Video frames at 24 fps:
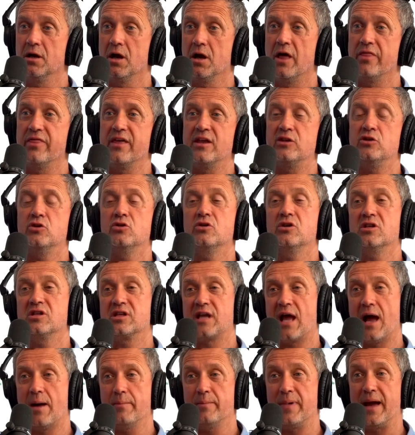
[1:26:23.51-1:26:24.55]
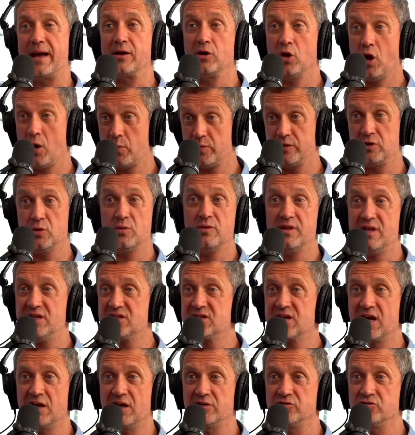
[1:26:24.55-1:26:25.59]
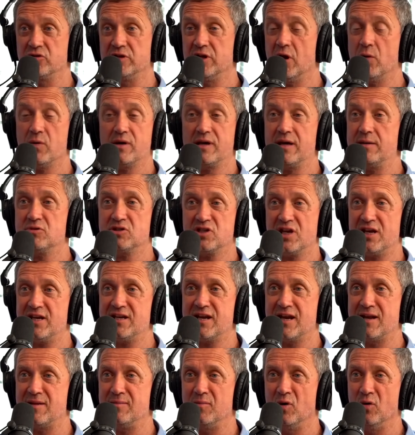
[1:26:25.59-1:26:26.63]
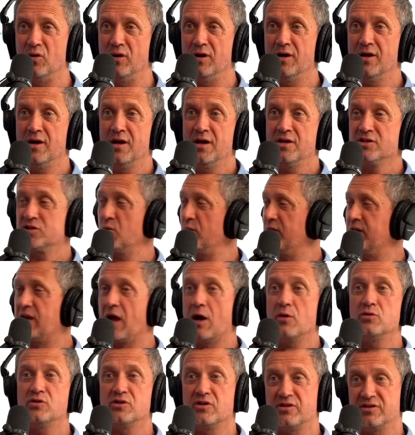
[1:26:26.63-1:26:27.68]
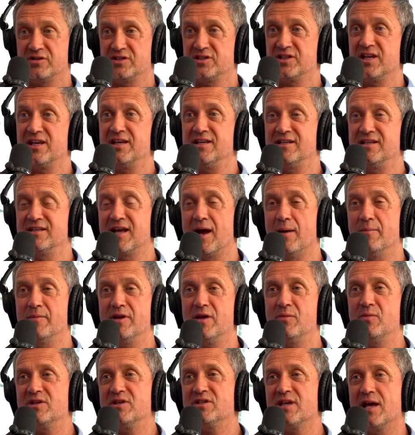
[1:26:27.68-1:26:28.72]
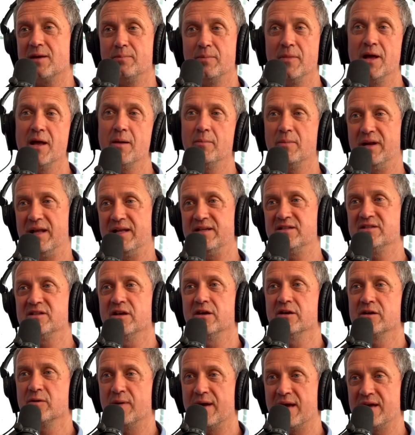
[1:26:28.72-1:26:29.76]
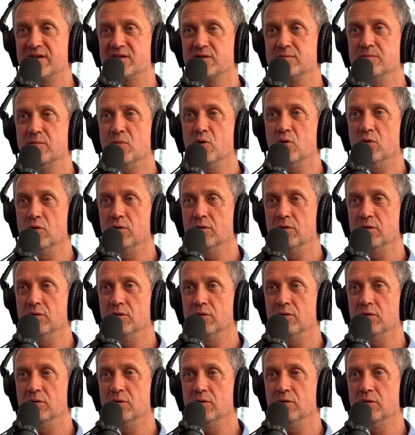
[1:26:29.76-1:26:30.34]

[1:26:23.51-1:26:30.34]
And then you could come back like we do in this country. No one keeps seed anymore. So we go to the seed company and we say, please, sir, can we have some more?